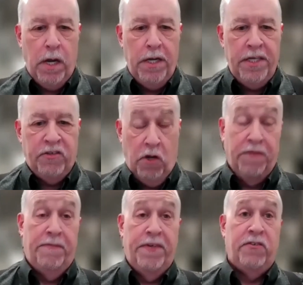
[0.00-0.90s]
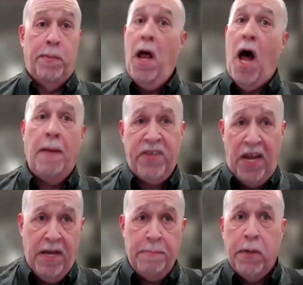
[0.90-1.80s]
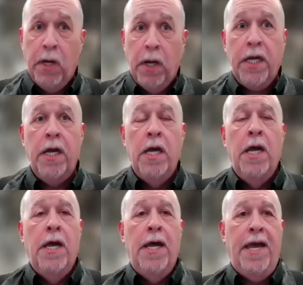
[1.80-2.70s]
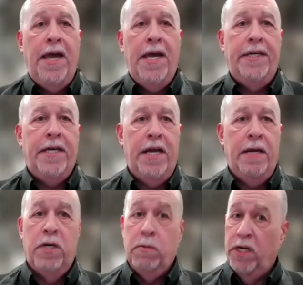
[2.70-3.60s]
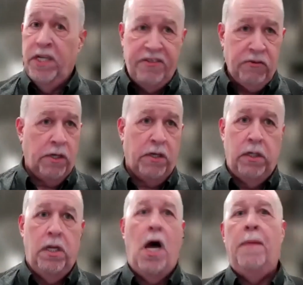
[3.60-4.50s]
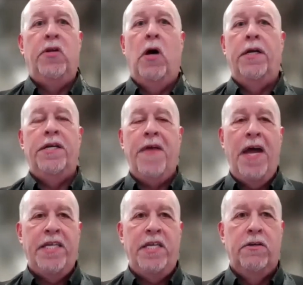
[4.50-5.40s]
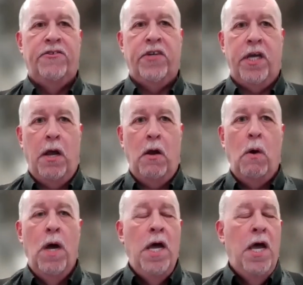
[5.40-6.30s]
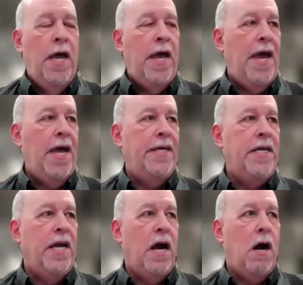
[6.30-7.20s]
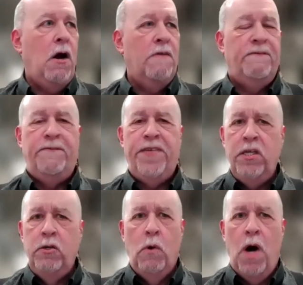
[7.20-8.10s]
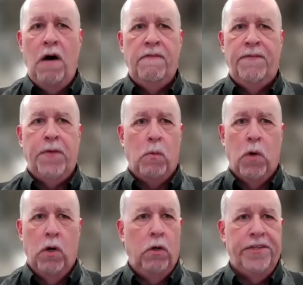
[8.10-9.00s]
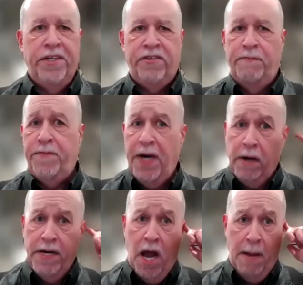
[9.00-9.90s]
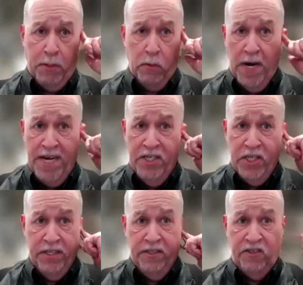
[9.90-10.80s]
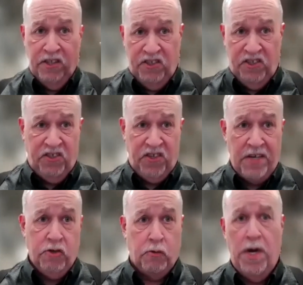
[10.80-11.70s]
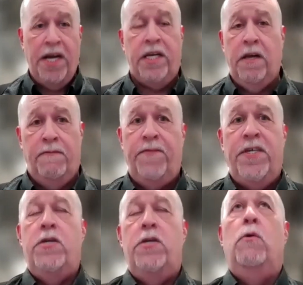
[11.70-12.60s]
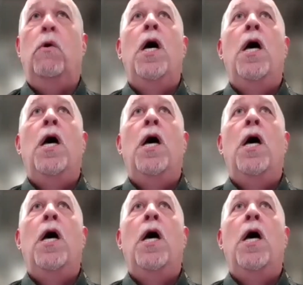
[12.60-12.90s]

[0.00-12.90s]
is called the Visible Ops Handbook, and we really sort of glommed onto that years ago. And our view of the world is a very operations-centric view.